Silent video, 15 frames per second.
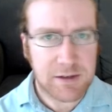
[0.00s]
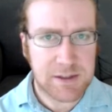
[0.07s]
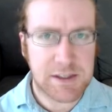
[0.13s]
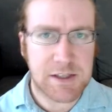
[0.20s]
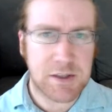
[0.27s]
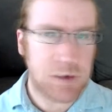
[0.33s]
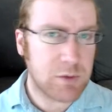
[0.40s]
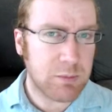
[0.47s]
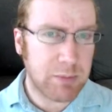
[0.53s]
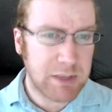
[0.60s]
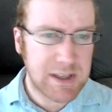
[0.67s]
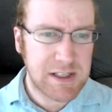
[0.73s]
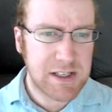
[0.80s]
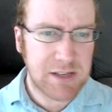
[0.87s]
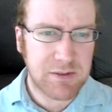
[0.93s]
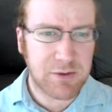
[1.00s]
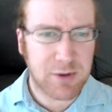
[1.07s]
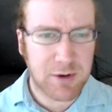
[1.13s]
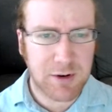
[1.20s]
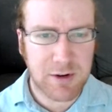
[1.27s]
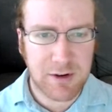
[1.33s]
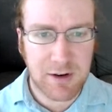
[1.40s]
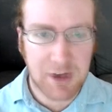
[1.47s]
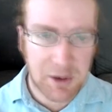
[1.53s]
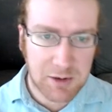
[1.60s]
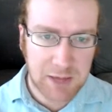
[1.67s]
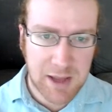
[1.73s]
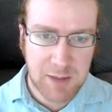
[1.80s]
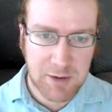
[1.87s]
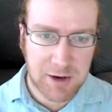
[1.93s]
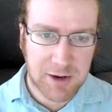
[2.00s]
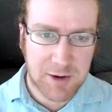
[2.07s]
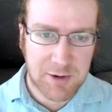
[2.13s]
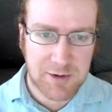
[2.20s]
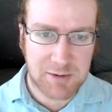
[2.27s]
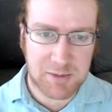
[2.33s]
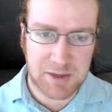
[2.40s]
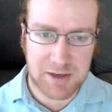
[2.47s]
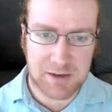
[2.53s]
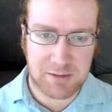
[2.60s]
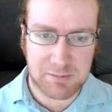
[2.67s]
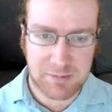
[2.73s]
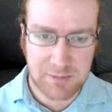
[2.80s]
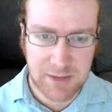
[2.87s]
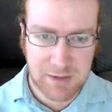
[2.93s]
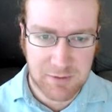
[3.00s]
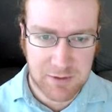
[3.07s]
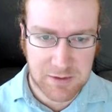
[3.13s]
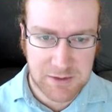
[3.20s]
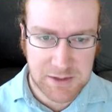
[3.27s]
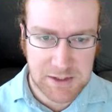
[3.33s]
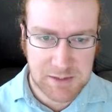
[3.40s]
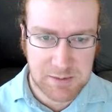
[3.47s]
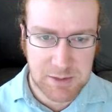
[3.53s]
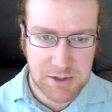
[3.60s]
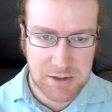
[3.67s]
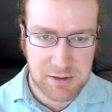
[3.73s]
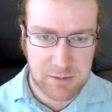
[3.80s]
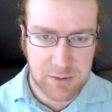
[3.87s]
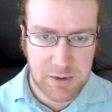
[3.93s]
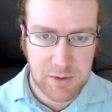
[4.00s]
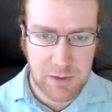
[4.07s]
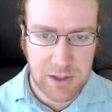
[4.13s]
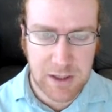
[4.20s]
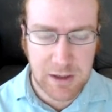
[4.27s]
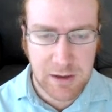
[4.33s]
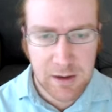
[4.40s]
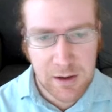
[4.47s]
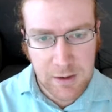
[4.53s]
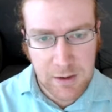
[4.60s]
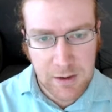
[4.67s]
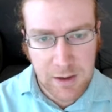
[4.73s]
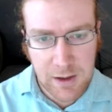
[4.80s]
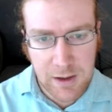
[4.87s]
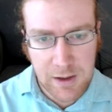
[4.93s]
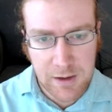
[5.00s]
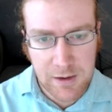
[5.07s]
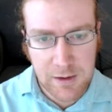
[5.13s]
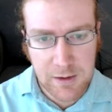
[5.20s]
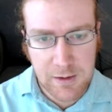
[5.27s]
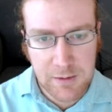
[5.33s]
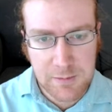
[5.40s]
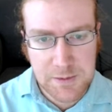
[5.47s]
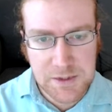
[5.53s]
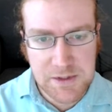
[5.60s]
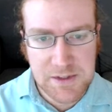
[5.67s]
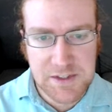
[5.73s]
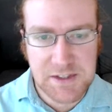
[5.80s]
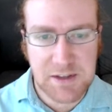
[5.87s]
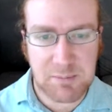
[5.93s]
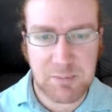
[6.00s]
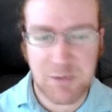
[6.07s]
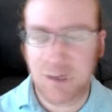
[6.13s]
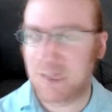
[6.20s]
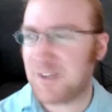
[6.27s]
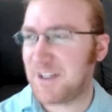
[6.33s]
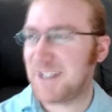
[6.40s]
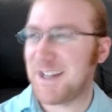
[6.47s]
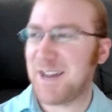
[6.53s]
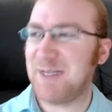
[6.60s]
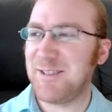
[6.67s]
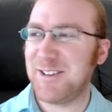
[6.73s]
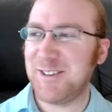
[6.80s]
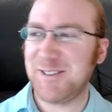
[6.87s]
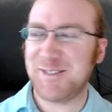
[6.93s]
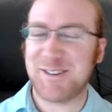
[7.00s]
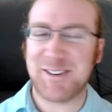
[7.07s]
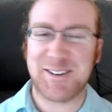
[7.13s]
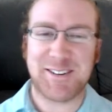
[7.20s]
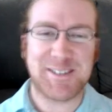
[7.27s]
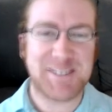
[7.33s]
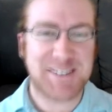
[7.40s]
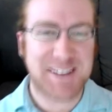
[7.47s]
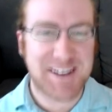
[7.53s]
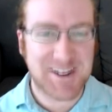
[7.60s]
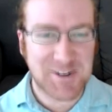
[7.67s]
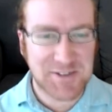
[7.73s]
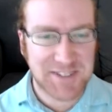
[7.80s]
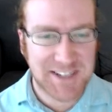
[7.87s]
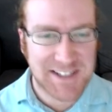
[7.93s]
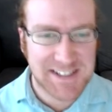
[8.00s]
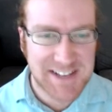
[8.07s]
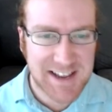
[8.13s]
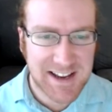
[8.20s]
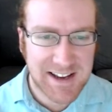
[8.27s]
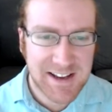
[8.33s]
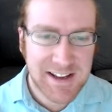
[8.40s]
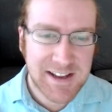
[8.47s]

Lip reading: Is it too busy for a game of Go? I mean, I have a suspicion I'll be doing that. So this is the perfect time to use one of those overlays, huh?